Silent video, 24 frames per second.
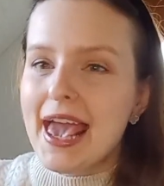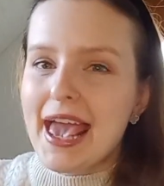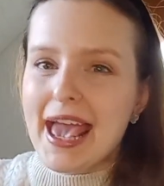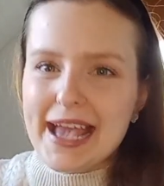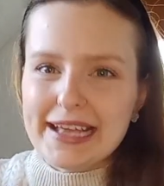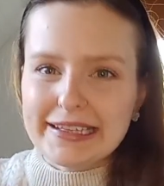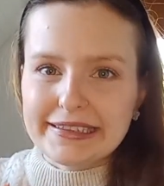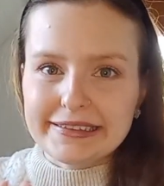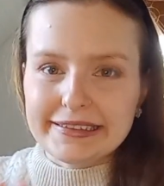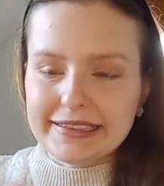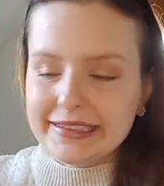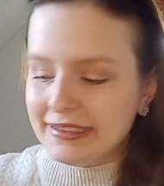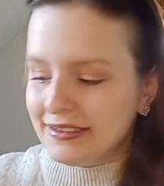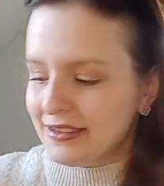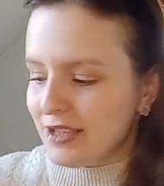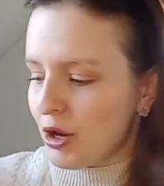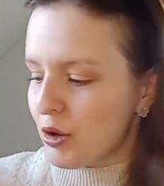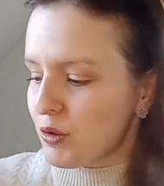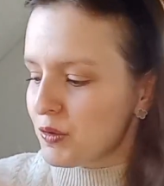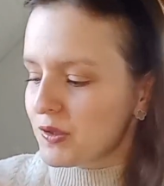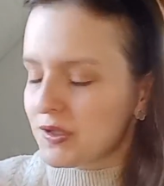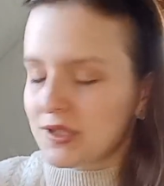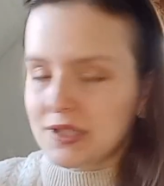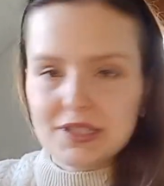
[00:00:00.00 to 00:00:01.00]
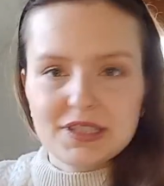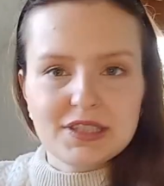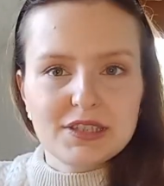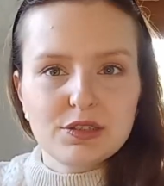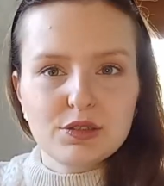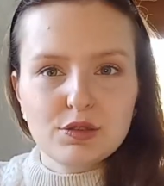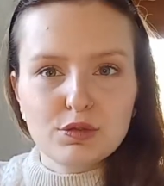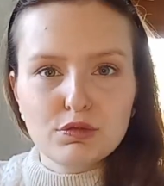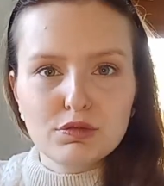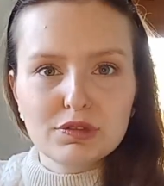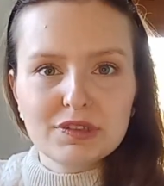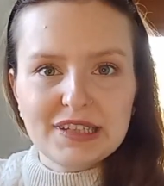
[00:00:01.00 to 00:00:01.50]
and those
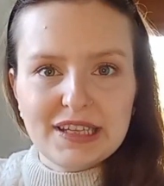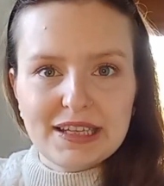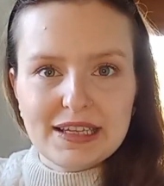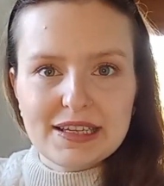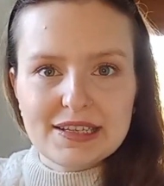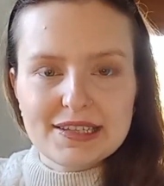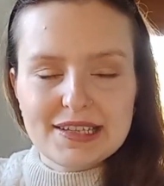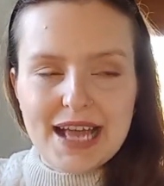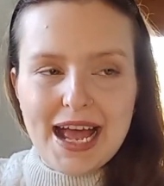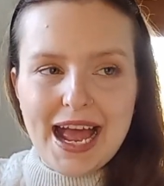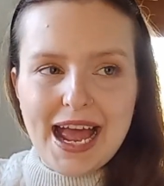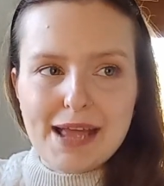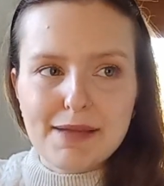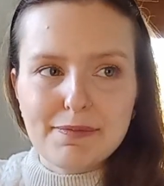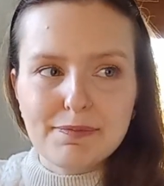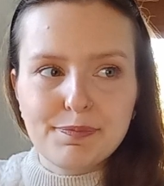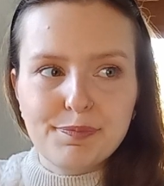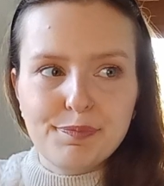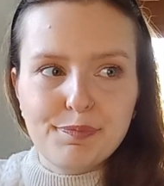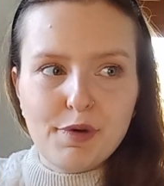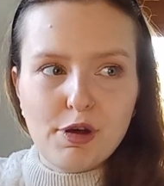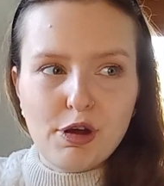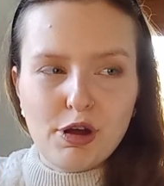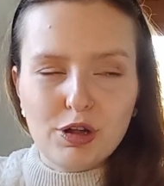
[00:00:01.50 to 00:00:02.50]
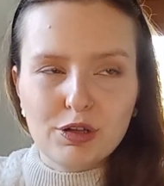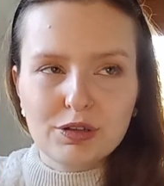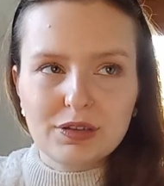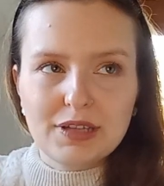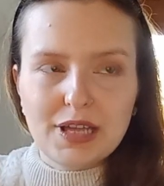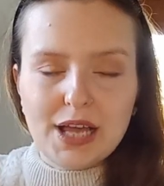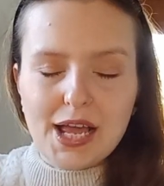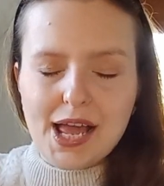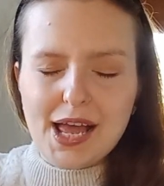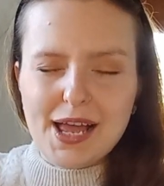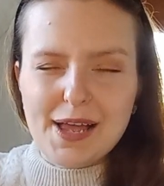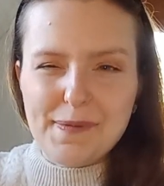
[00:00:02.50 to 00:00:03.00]
two things I bought
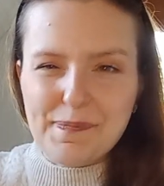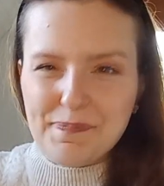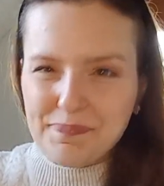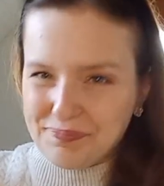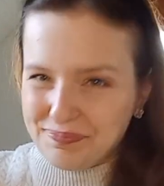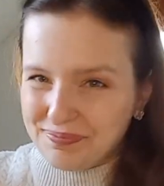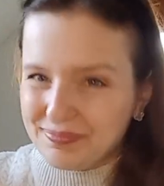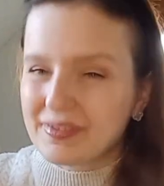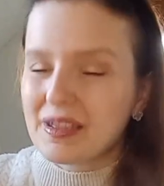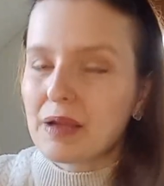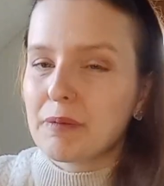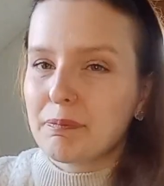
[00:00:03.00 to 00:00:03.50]
um,